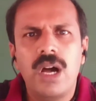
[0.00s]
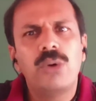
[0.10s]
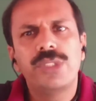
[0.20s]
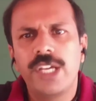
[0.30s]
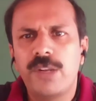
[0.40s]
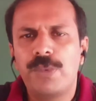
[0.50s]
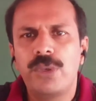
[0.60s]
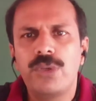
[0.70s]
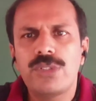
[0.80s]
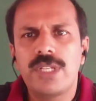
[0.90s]
how they are
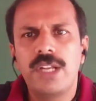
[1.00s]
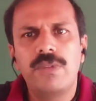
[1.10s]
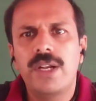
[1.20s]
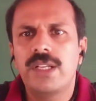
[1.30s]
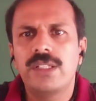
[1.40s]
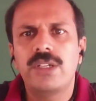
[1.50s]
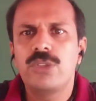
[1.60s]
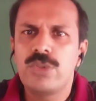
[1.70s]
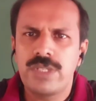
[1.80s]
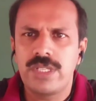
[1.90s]
produced and what are
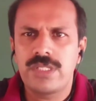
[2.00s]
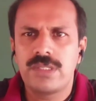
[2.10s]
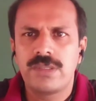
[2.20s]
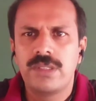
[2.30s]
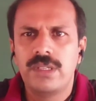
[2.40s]
their uses.